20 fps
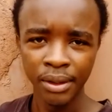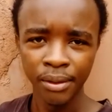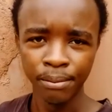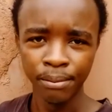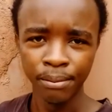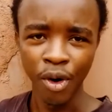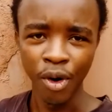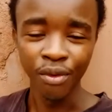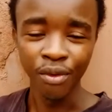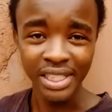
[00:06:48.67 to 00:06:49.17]

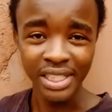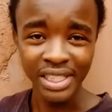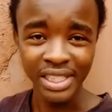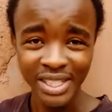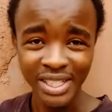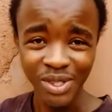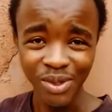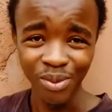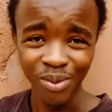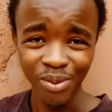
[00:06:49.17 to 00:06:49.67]
poverty
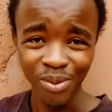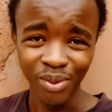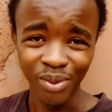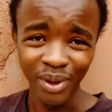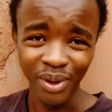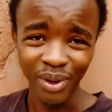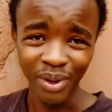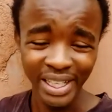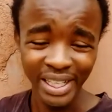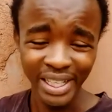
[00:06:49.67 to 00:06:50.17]
is
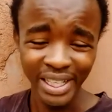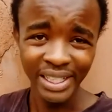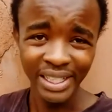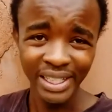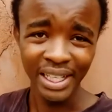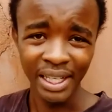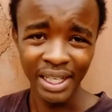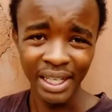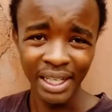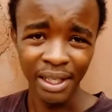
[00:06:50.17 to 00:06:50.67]

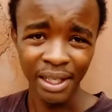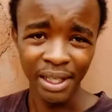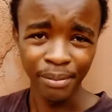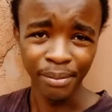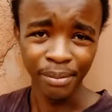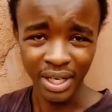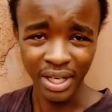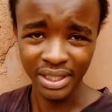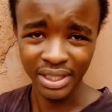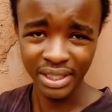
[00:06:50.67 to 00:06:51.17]
really
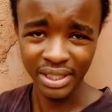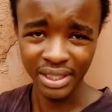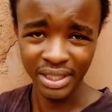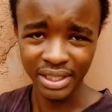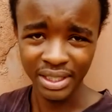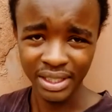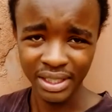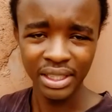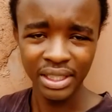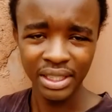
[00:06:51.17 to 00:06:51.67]

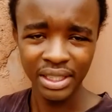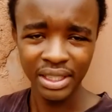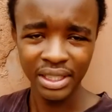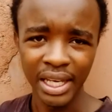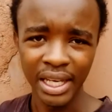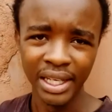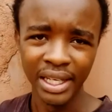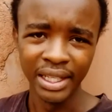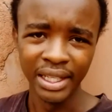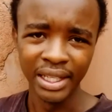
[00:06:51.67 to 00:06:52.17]

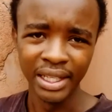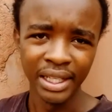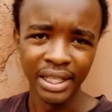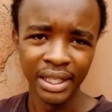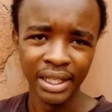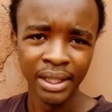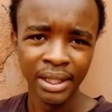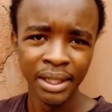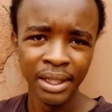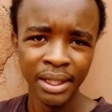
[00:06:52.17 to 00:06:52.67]
present,
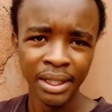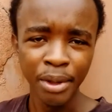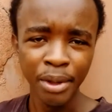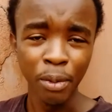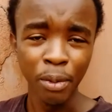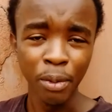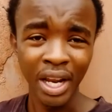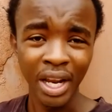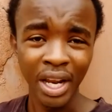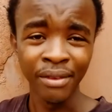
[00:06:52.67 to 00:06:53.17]

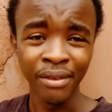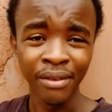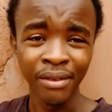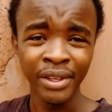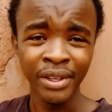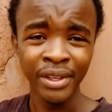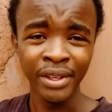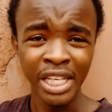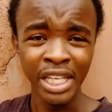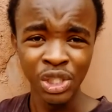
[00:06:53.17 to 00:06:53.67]
and
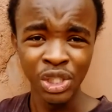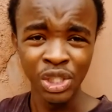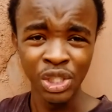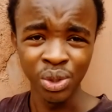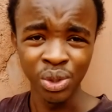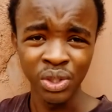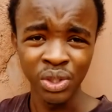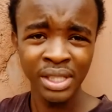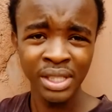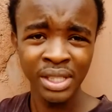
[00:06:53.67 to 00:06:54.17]

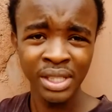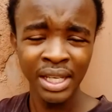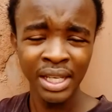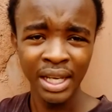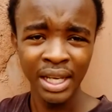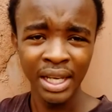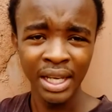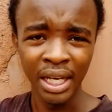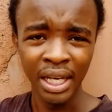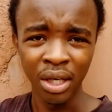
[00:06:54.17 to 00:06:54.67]
people have
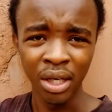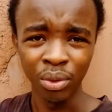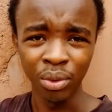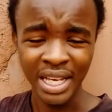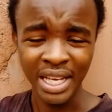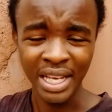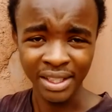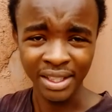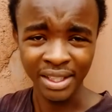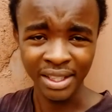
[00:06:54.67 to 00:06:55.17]

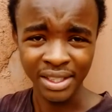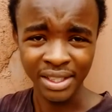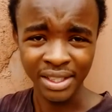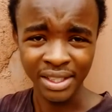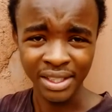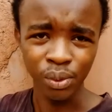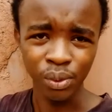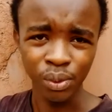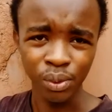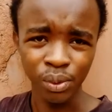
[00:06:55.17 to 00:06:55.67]
issues
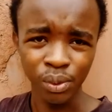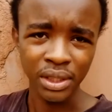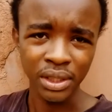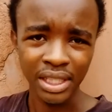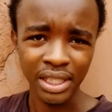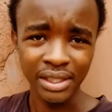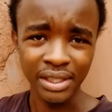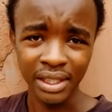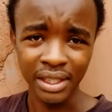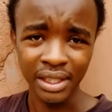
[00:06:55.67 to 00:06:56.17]

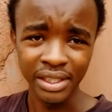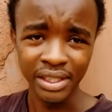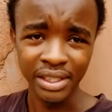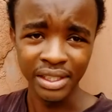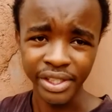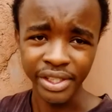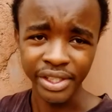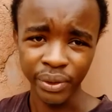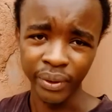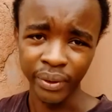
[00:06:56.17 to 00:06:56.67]
with
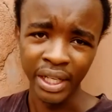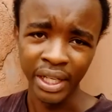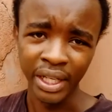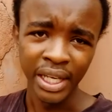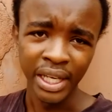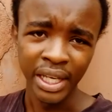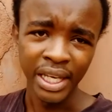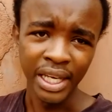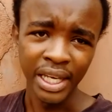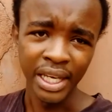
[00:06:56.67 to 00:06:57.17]
access to
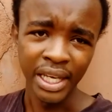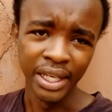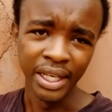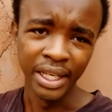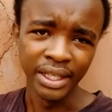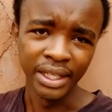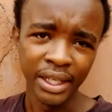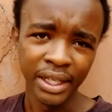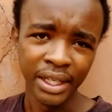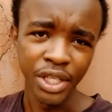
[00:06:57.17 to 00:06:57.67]
water and
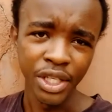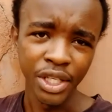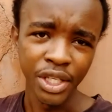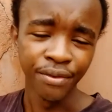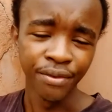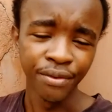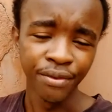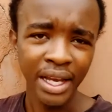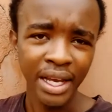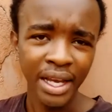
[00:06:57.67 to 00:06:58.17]
sanitation.
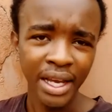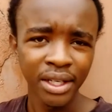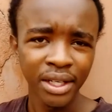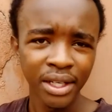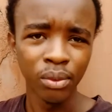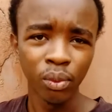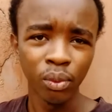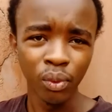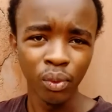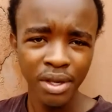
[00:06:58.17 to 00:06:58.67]

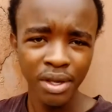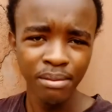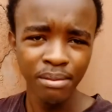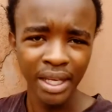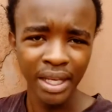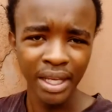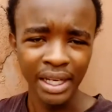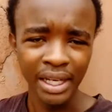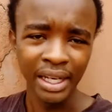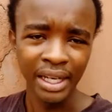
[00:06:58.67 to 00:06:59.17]
And you
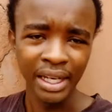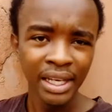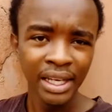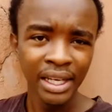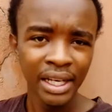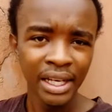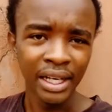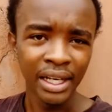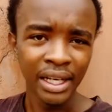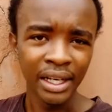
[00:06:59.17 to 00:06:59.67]
find
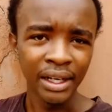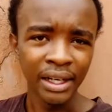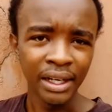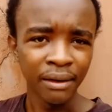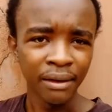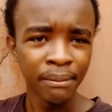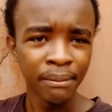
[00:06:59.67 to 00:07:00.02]
women